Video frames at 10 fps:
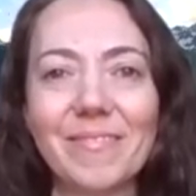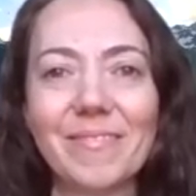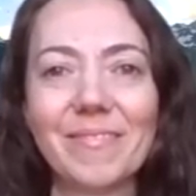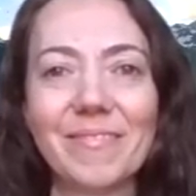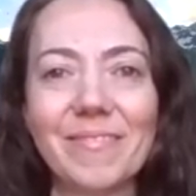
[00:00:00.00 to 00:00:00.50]

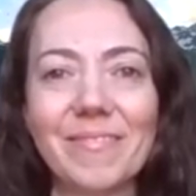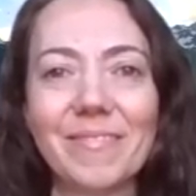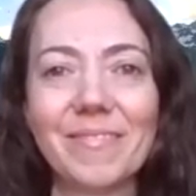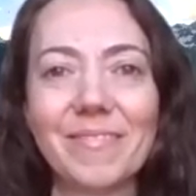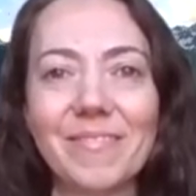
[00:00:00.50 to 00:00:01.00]

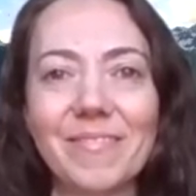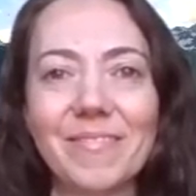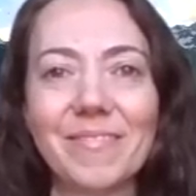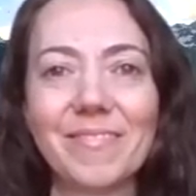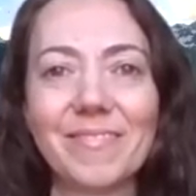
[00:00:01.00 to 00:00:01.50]

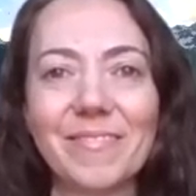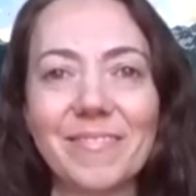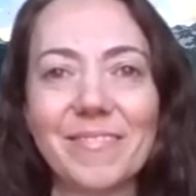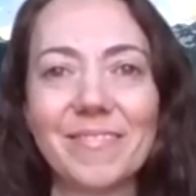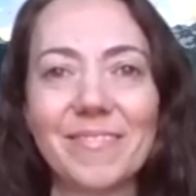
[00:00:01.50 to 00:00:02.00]

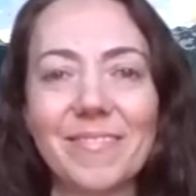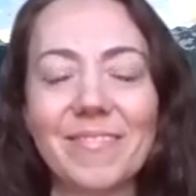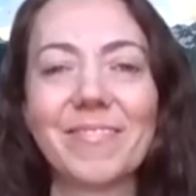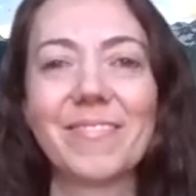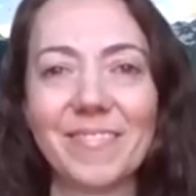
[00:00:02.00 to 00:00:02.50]

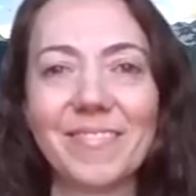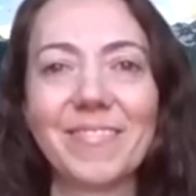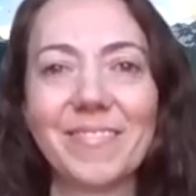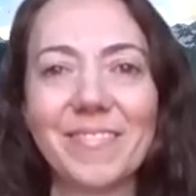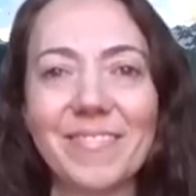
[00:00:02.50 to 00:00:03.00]

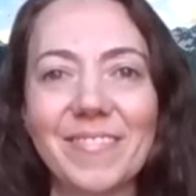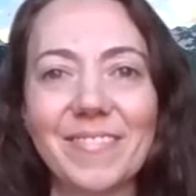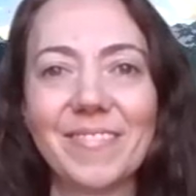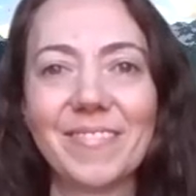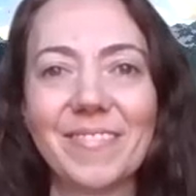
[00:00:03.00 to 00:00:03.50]

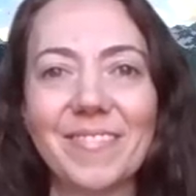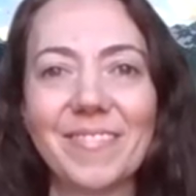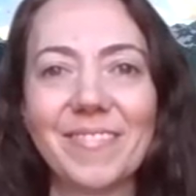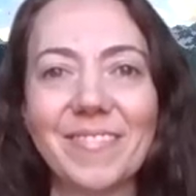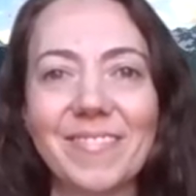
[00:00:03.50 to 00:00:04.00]

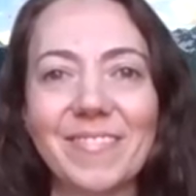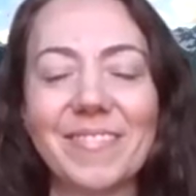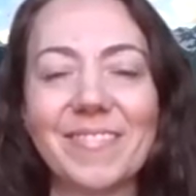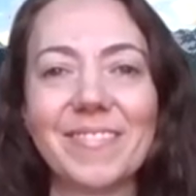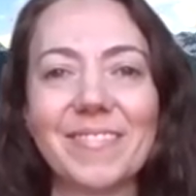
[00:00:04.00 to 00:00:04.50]

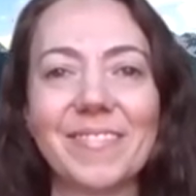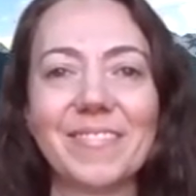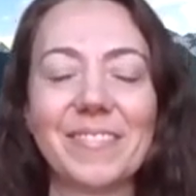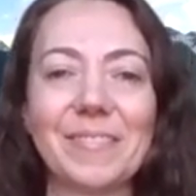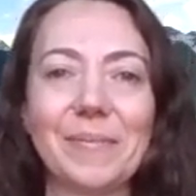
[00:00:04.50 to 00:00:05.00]

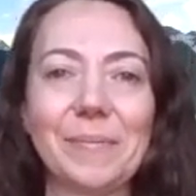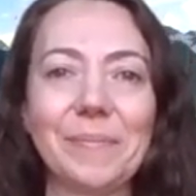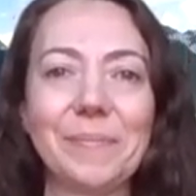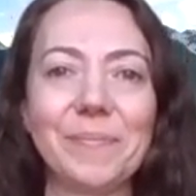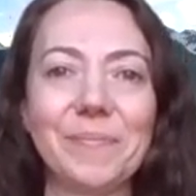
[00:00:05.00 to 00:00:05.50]

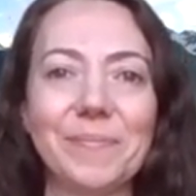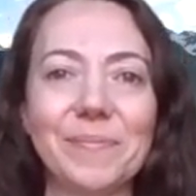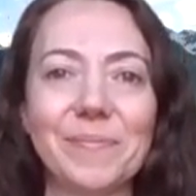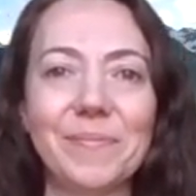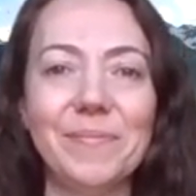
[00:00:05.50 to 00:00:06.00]

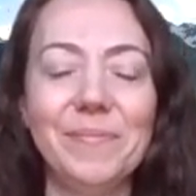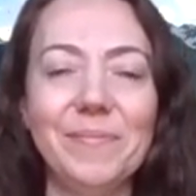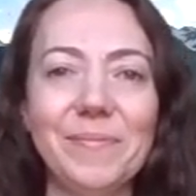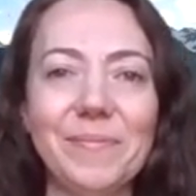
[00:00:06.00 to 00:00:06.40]
This person isn't speaking.